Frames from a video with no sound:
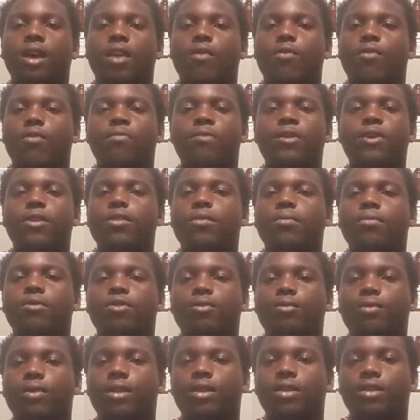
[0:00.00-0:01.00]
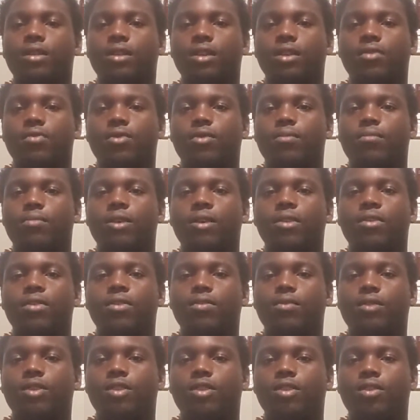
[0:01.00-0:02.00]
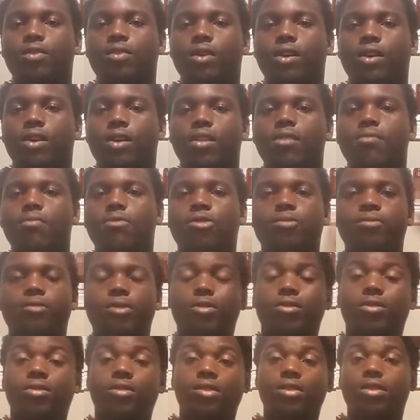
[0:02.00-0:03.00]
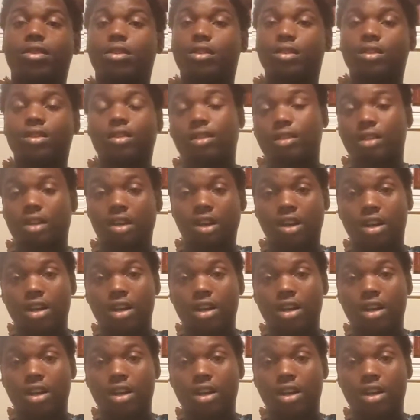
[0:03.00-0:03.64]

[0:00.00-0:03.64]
It won't be no more reason. It won't be no reason to create any more missiles because